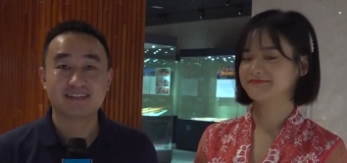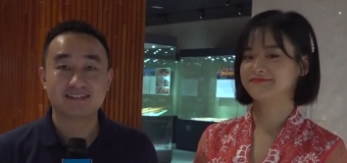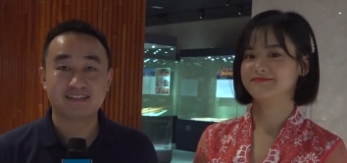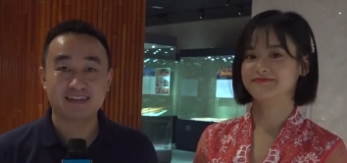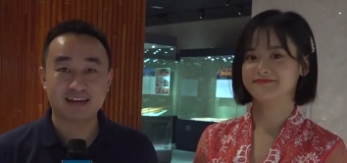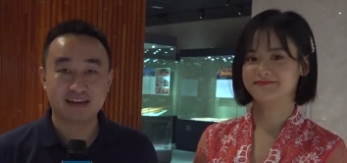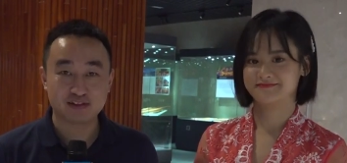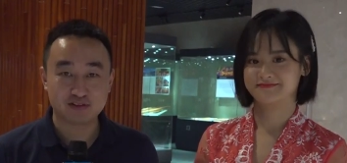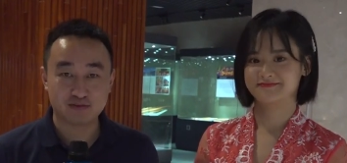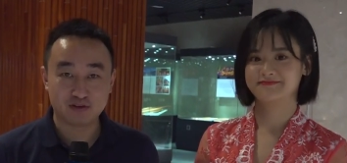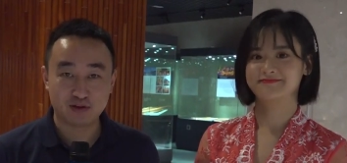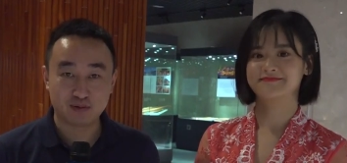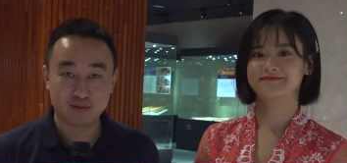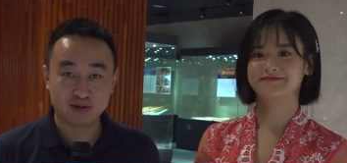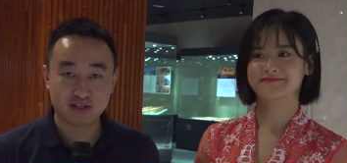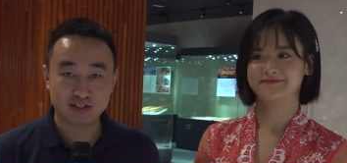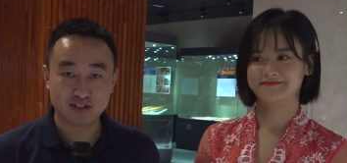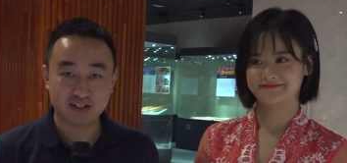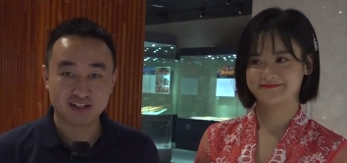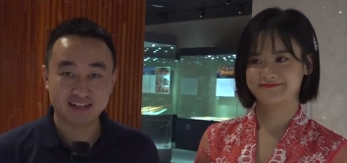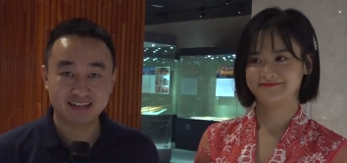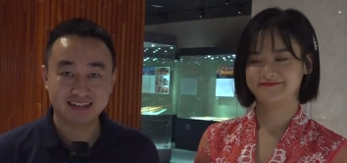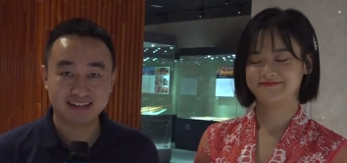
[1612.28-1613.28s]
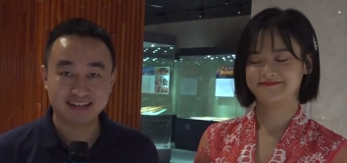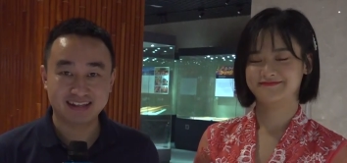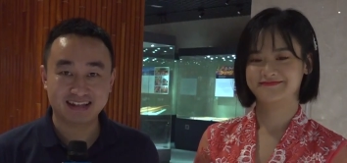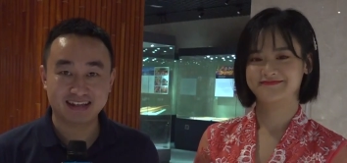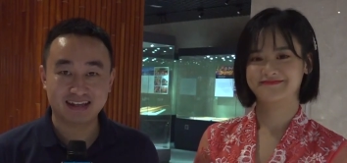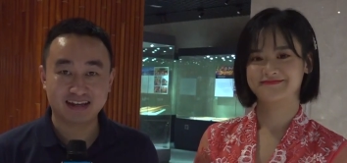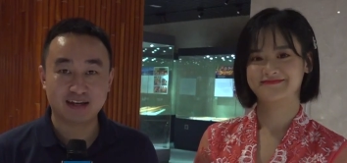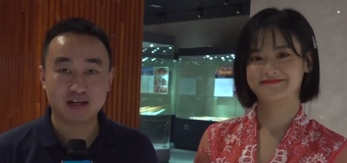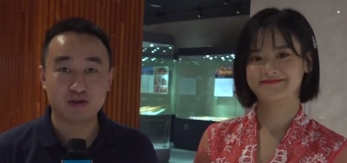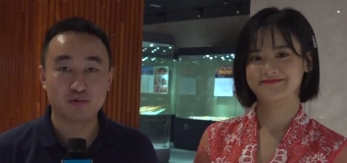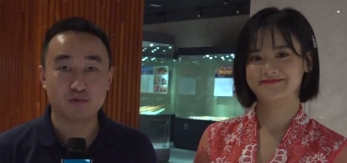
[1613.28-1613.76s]
Speaker 1: Thanks for watching,
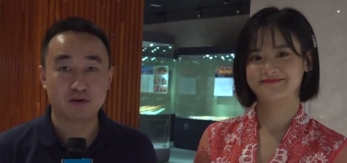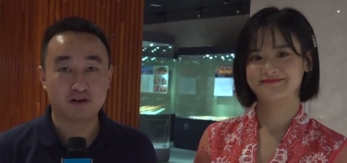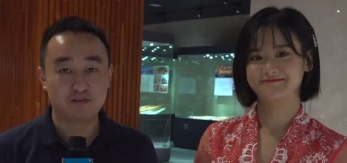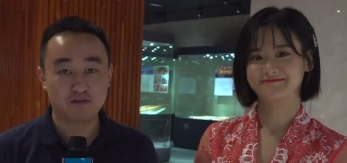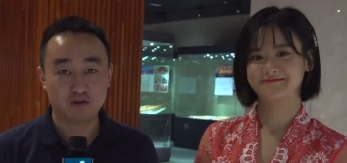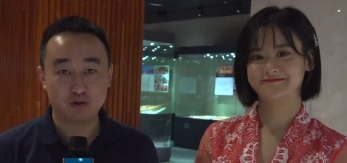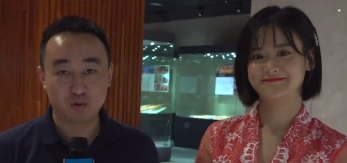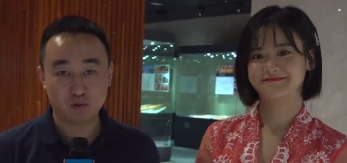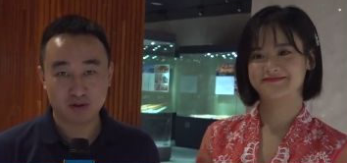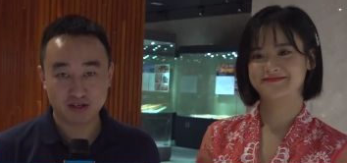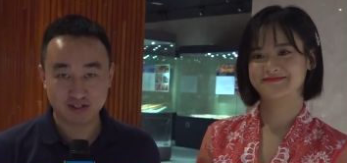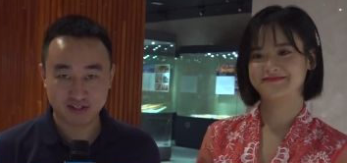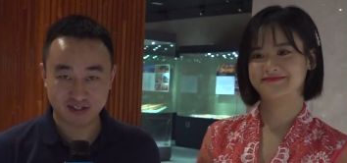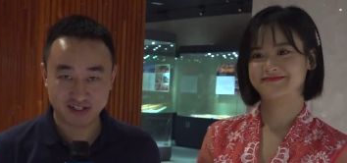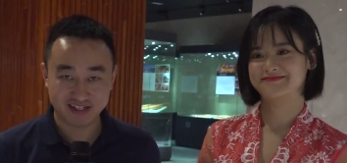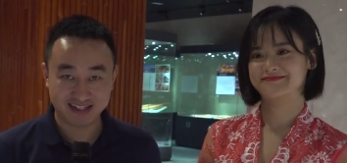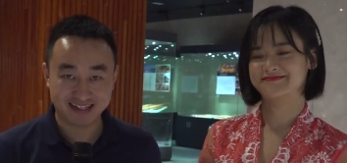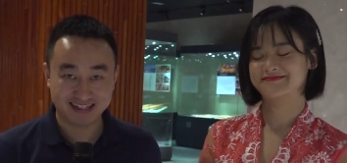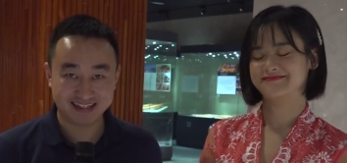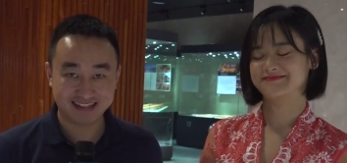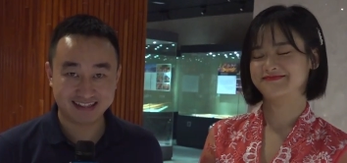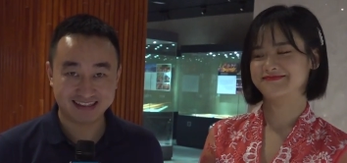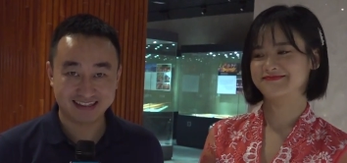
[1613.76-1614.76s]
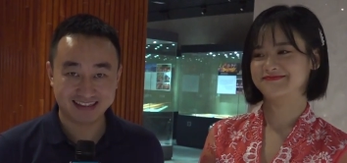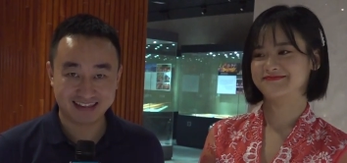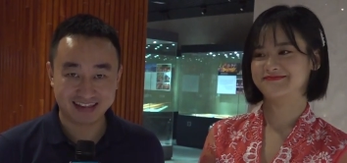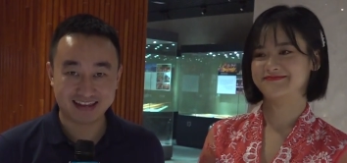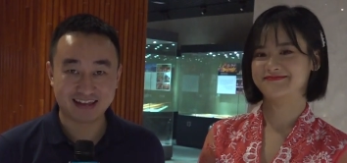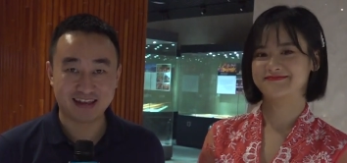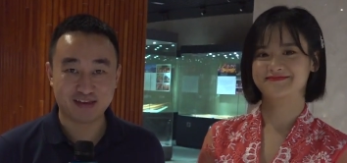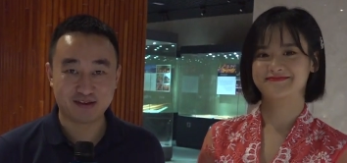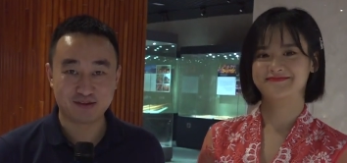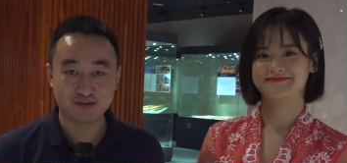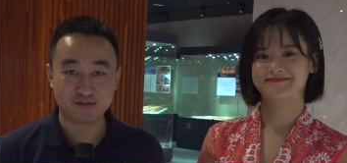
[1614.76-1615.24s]
and we're from Guangxi.
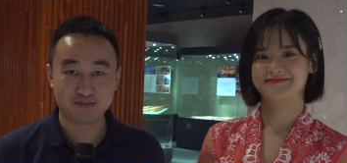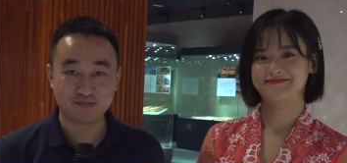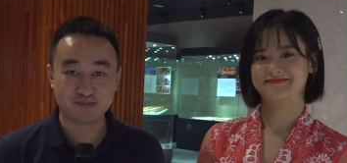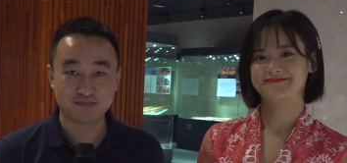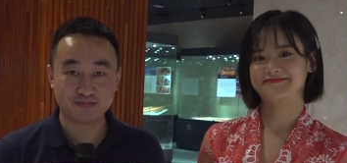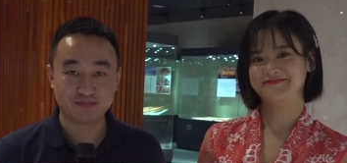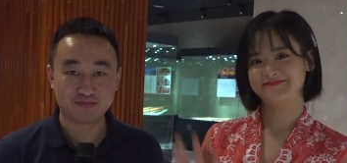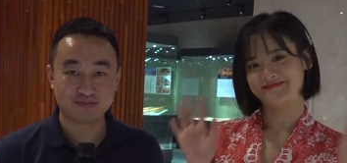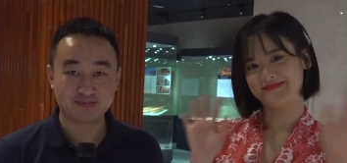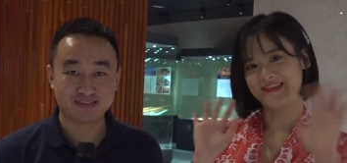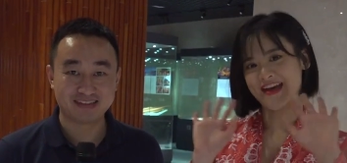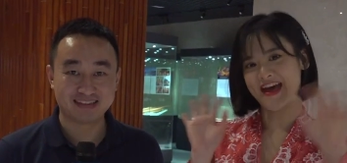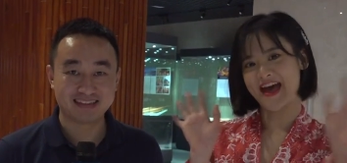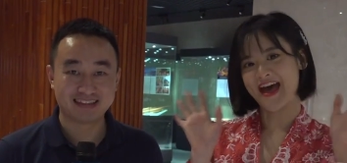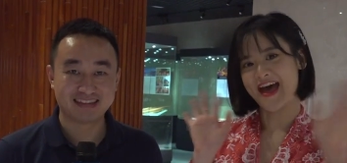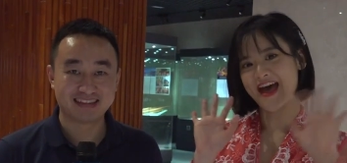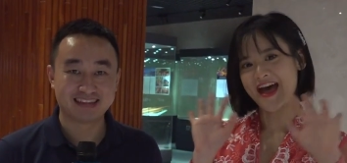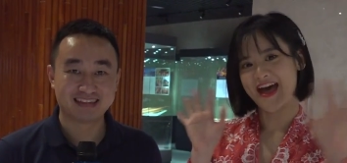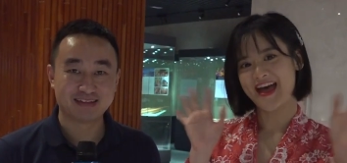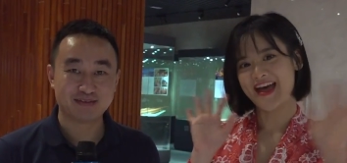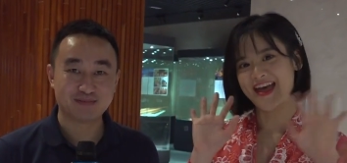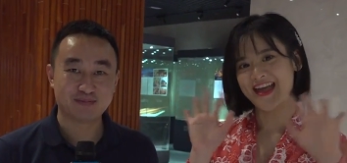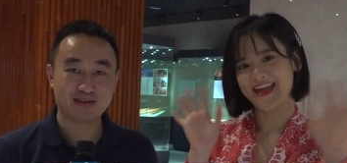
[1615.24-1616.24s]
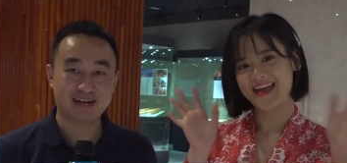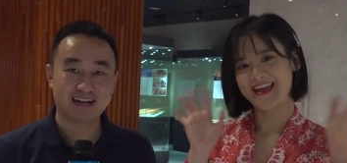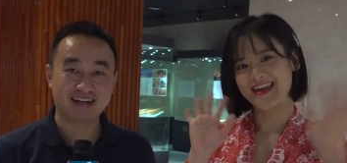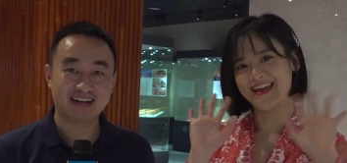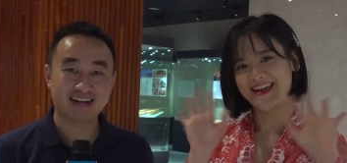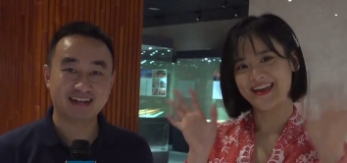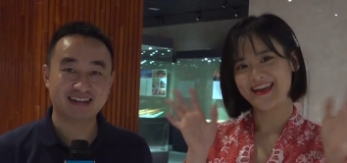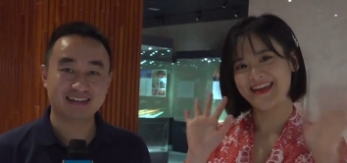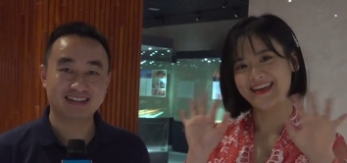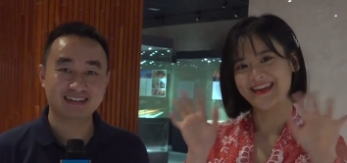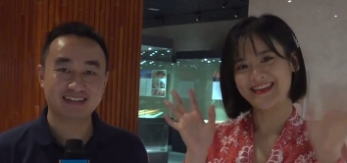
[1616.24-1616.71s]
Thank you.
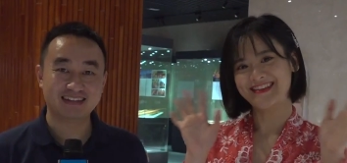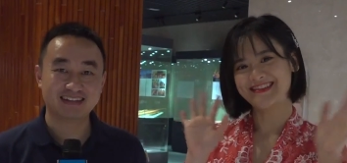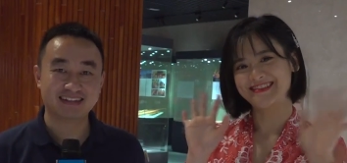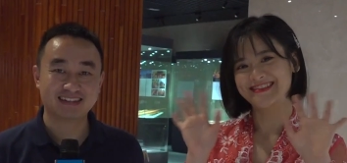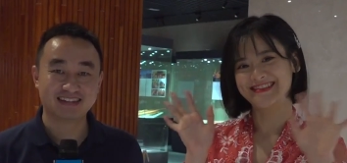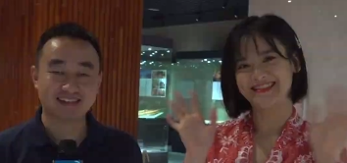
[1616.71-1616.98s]
Bye.